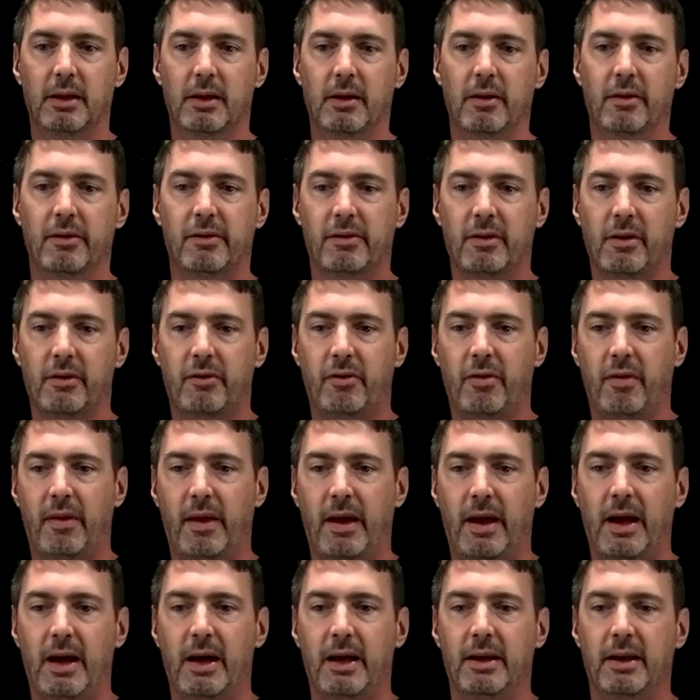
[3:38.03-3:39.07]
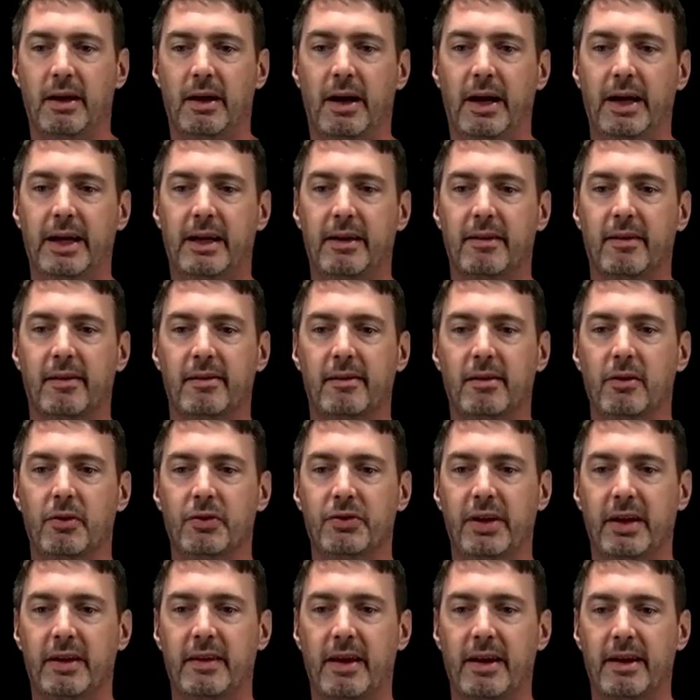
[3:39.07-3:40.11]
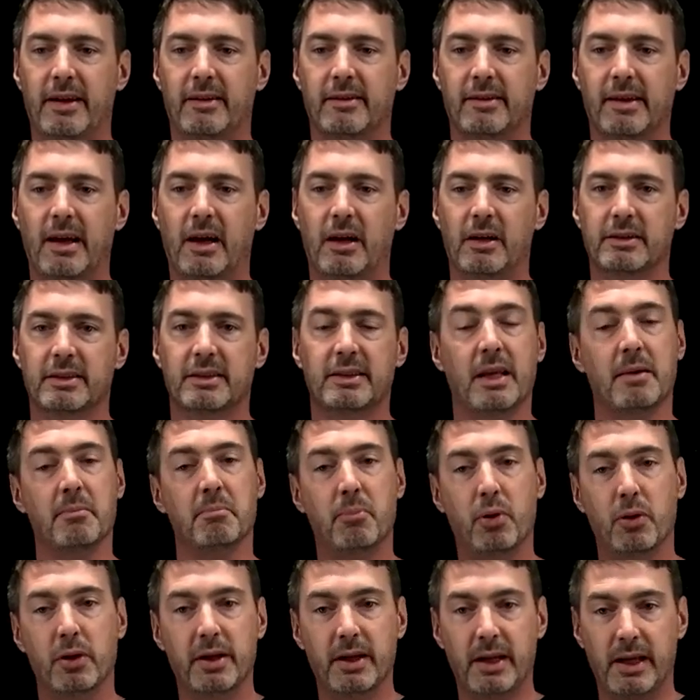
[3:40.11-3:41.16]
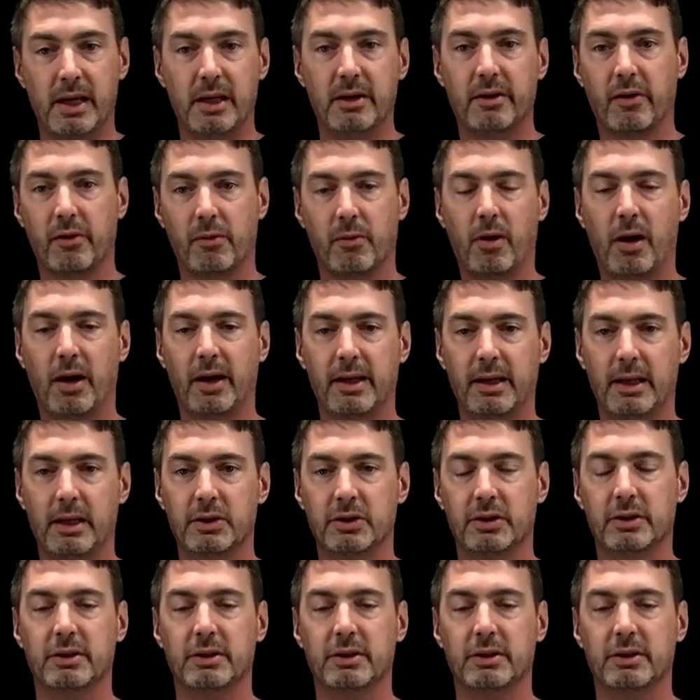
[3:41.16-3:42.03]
such that I can still take that exhaust and put it into the rocket engine.